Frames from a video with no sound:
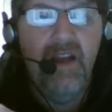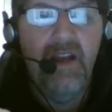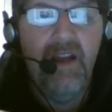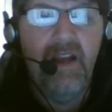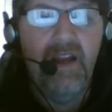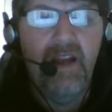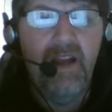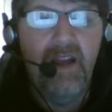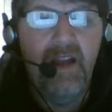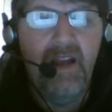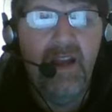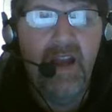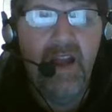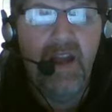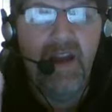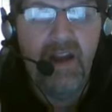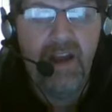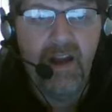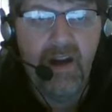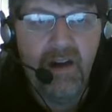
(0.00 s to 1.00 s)
in
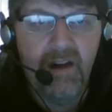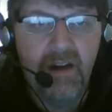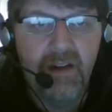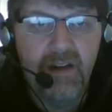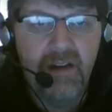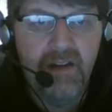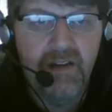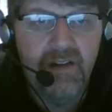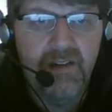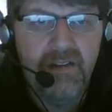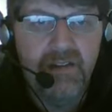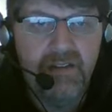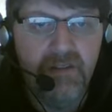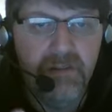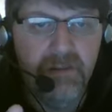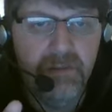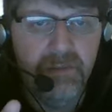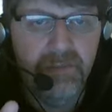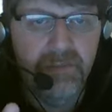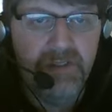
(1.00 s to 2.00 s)
Antioch.
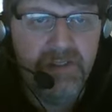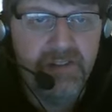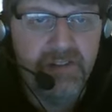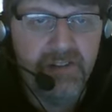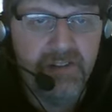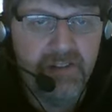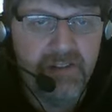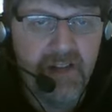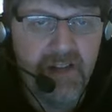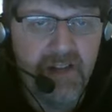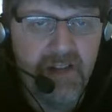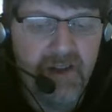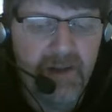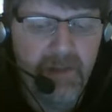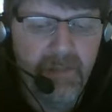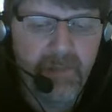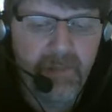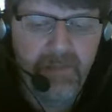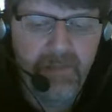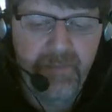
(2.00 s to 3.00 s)
So please look that up.